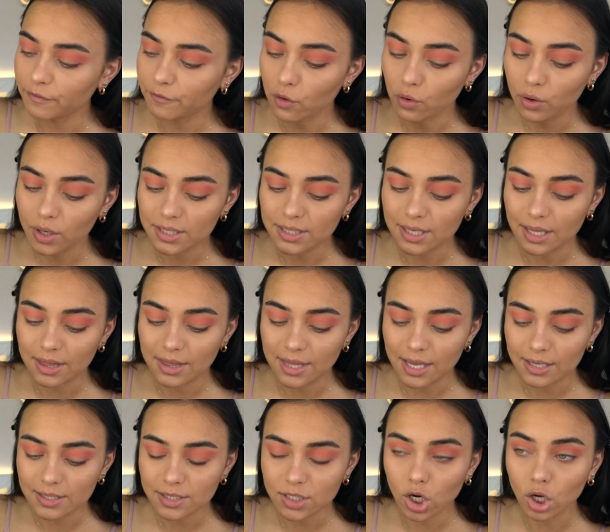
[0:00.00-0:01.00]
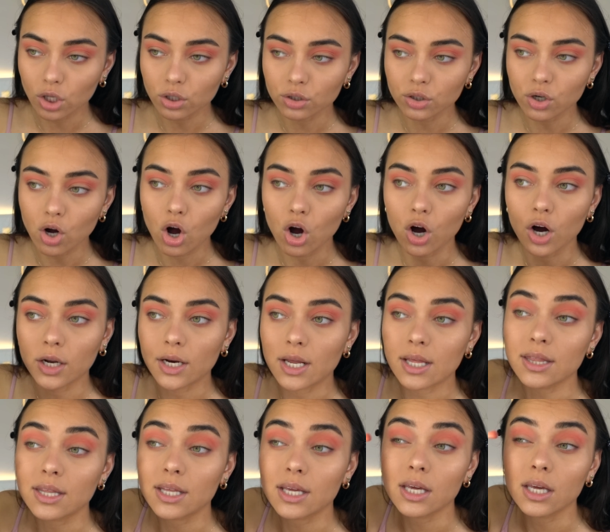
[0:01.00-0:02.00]
focus this color
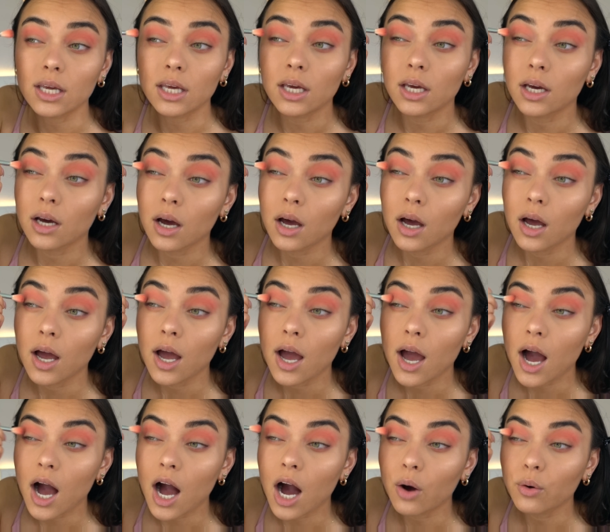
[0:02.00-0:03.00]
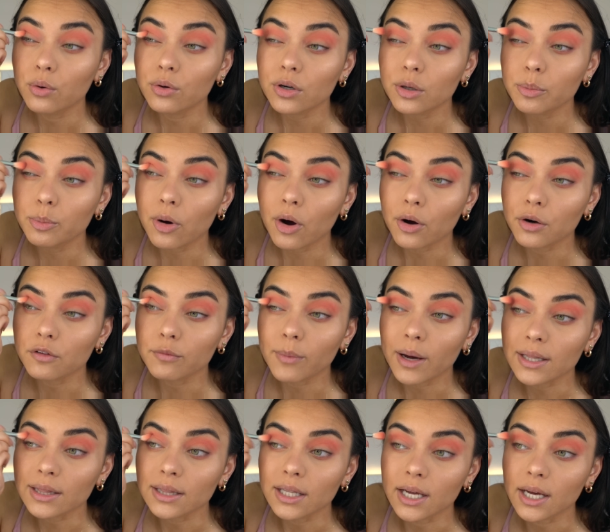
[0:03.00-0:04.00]
on the outer part of
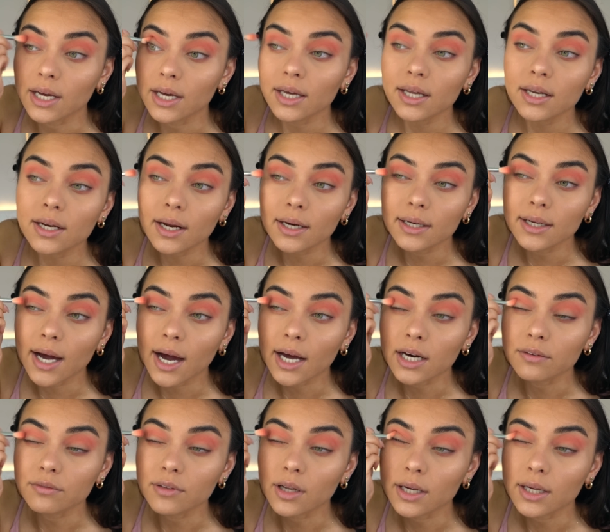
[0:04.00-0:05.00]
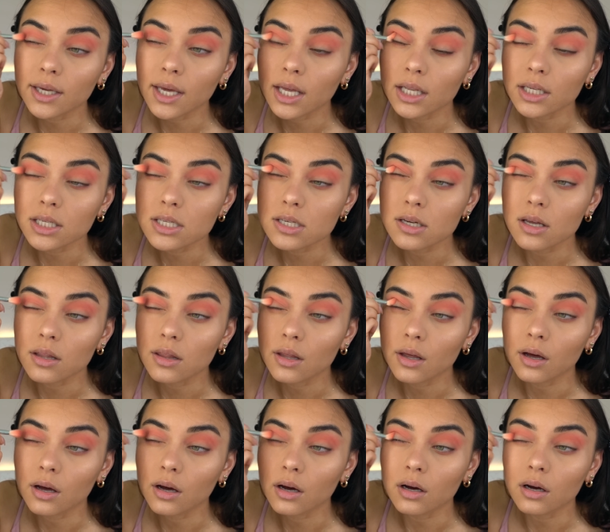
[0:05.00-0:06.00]
my lid and kind of like into
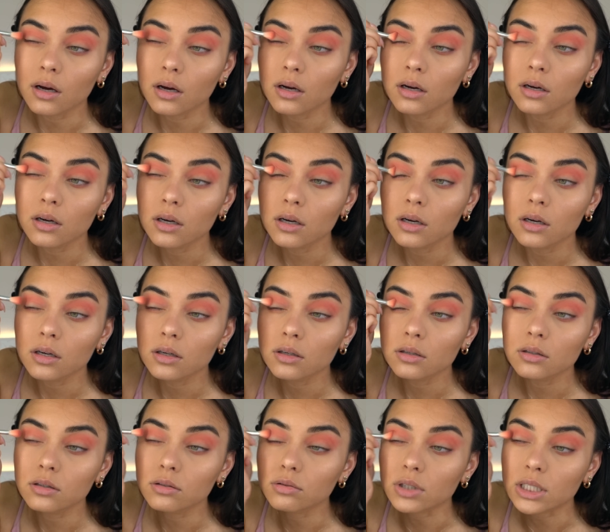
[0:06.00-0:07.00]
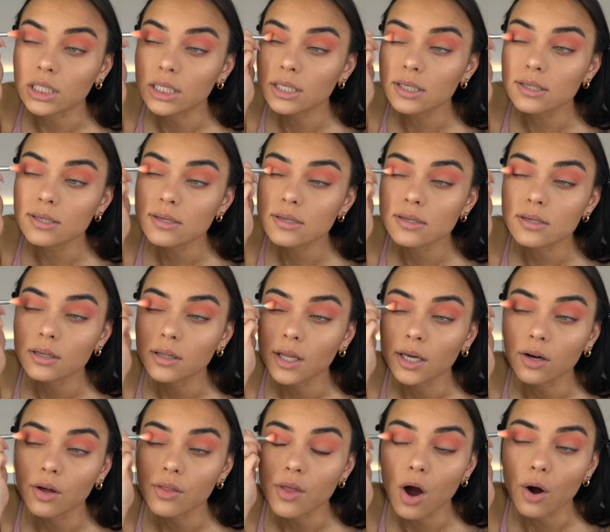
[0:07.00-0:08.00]
the crease,
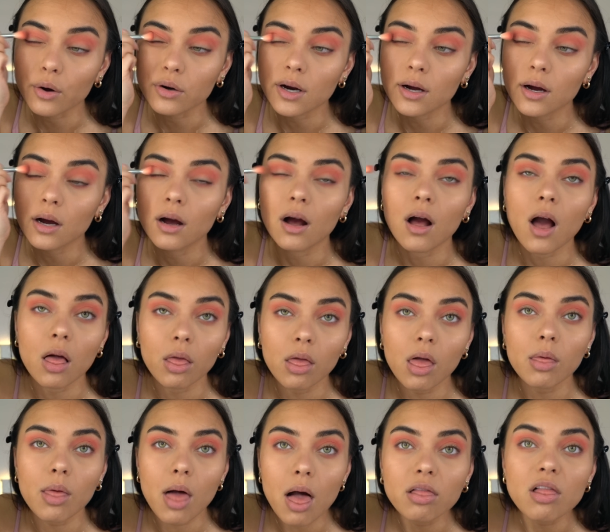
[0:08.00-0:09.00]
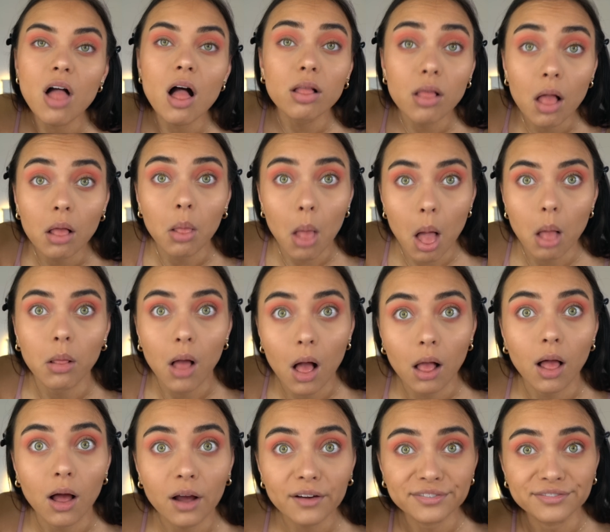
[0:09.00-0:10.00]
like on the outer, la la la la la
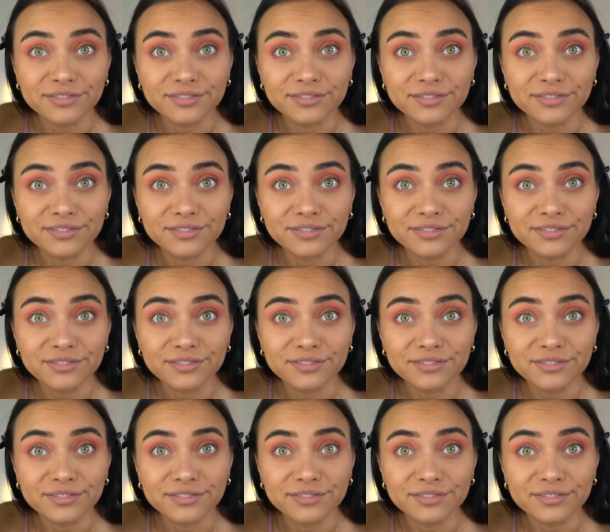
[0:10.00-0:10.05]
la.